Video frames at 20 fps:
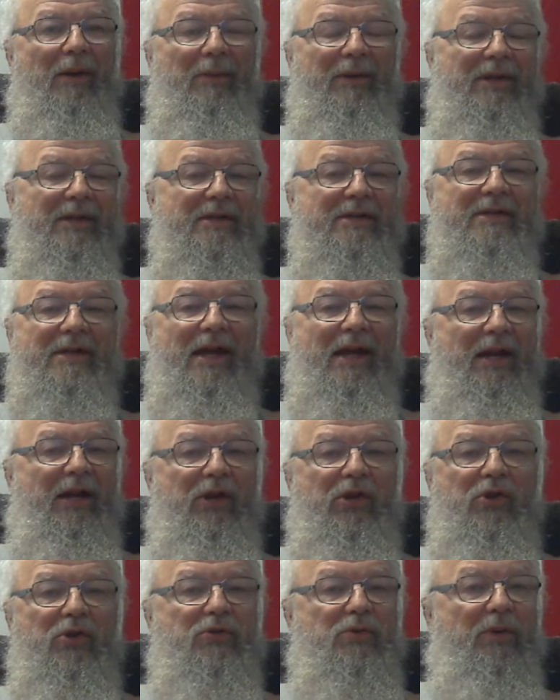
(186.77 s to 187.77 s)
But this is not
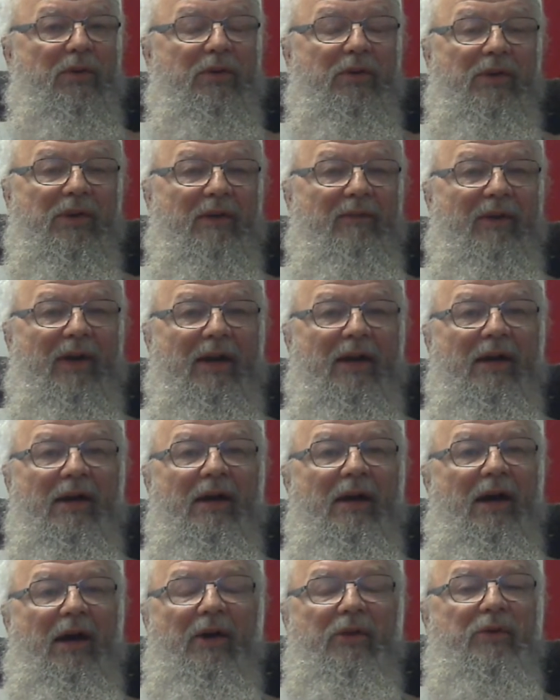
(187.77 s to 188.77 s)
unusual, too. They've had
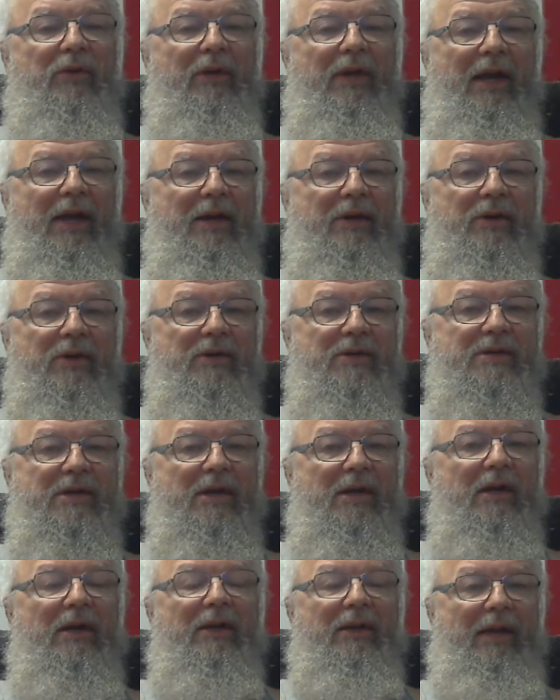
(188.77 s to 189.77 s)
other landers
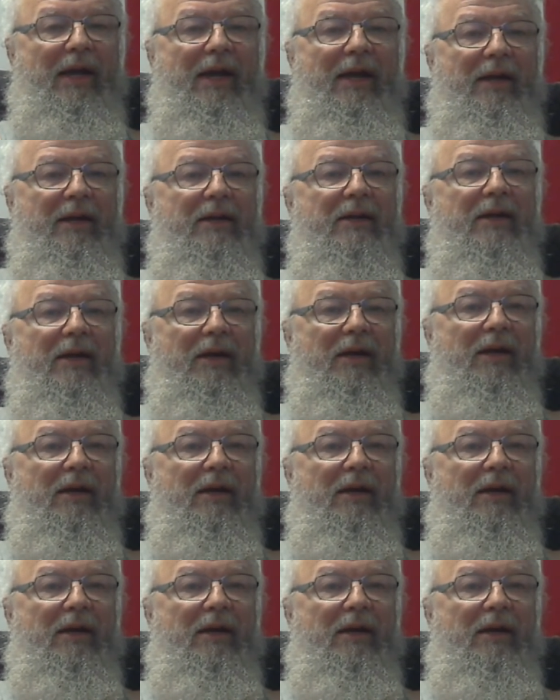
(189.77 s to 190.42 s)
land